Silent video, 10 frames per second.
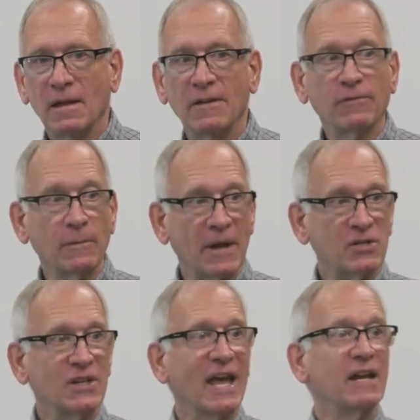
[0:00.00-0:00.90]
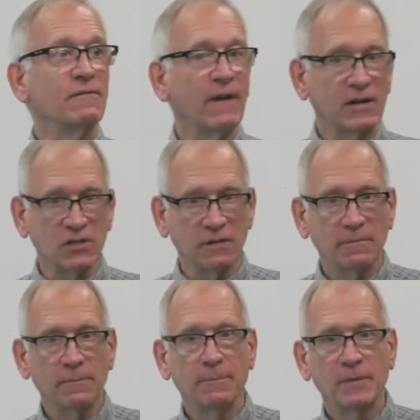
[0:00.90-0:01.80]
Inflammation and infection.
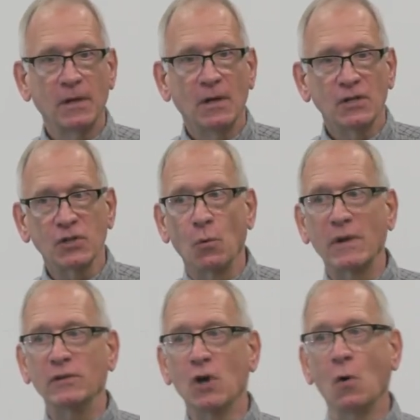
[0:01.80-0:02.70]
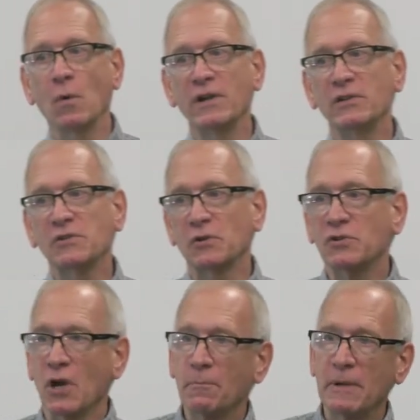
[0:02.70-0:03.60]
So we don't want to do
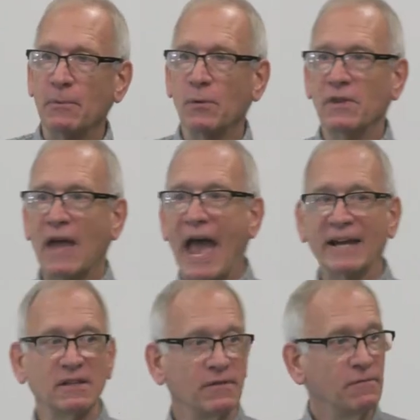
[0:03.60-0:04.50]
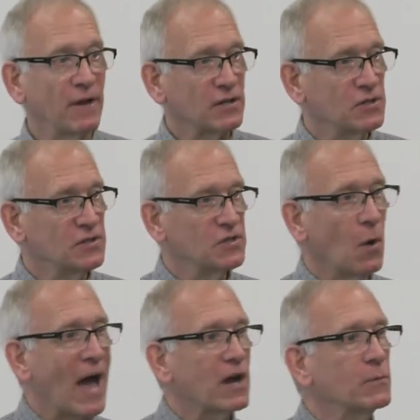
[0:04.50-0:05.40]
surgery on people with active infections.
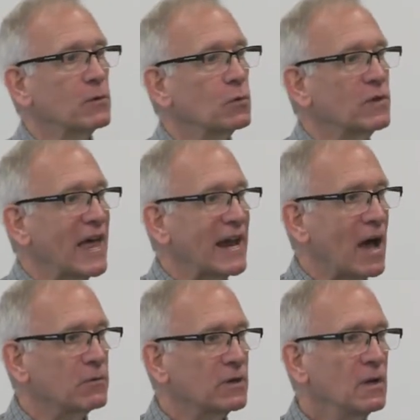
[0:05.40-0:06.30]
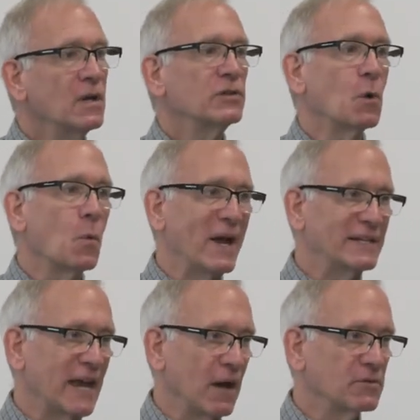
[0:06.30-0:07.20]
So how do we rule that out? The
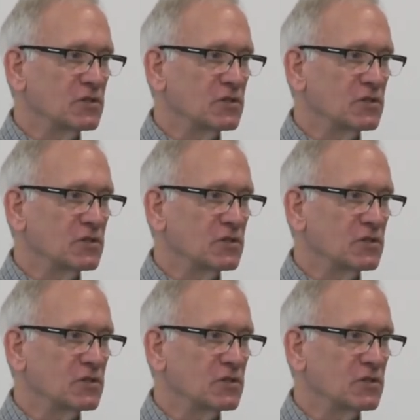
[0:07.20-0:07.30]
white count.